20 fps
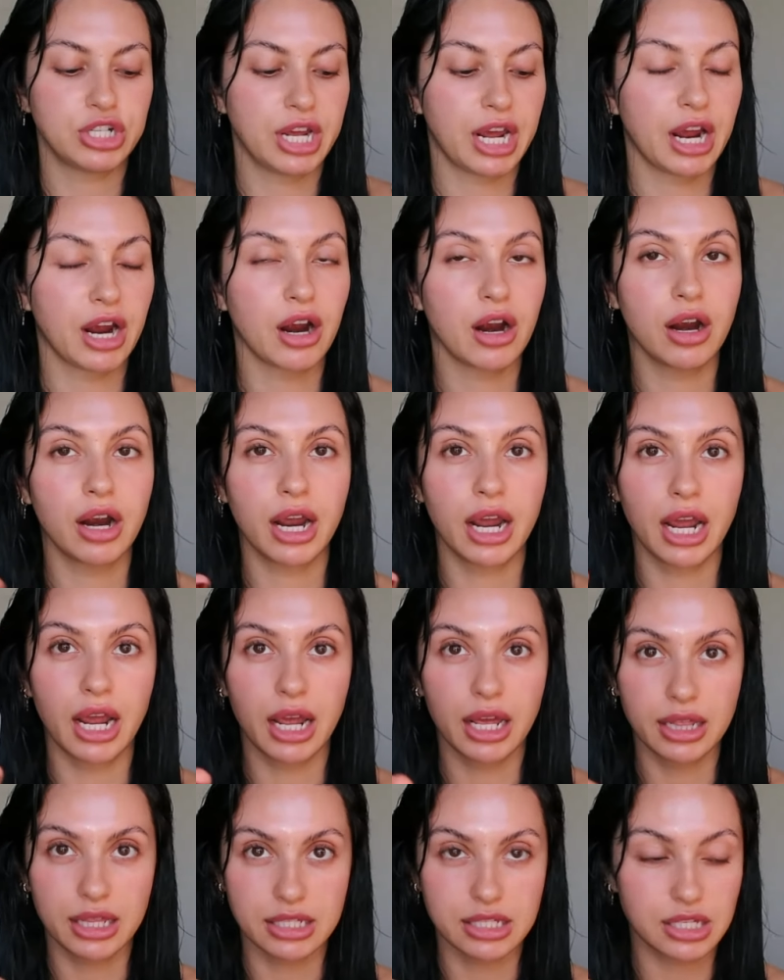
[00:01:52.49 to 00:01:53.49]
hair.
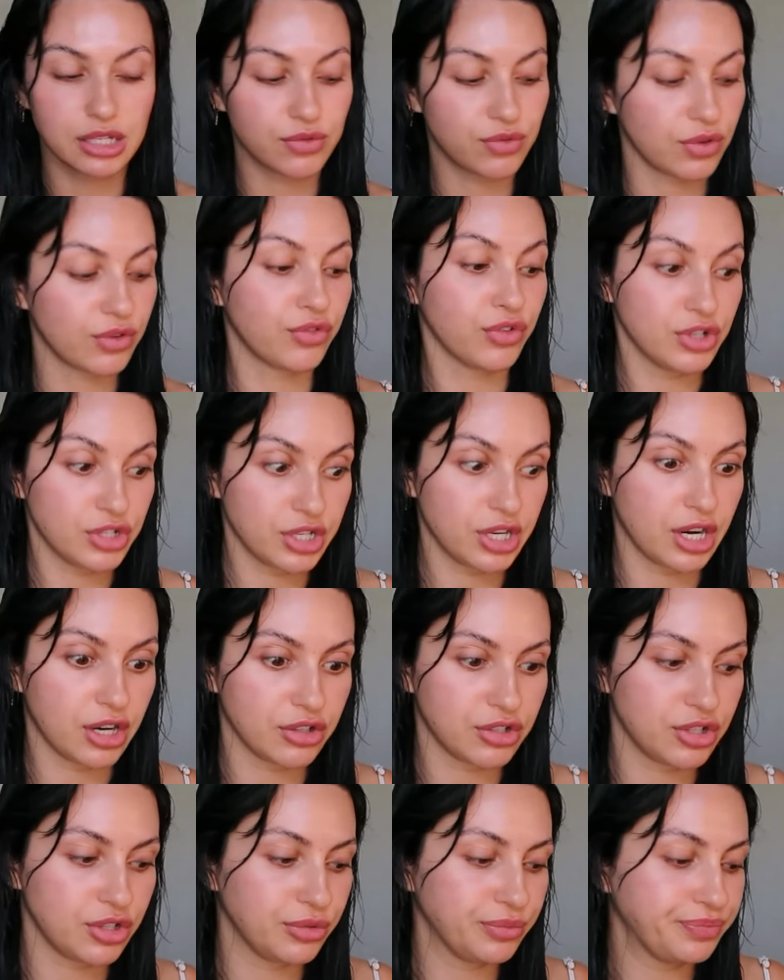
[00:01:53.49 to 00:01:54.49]
This is for frizzy hair
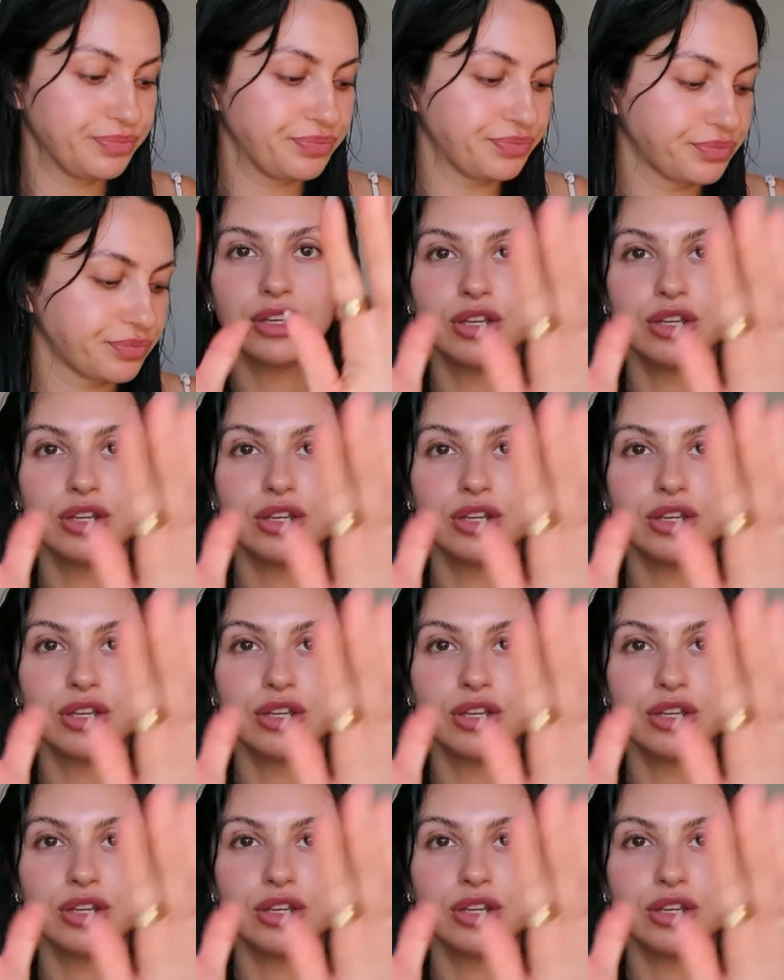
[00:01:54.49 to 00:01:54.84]
too.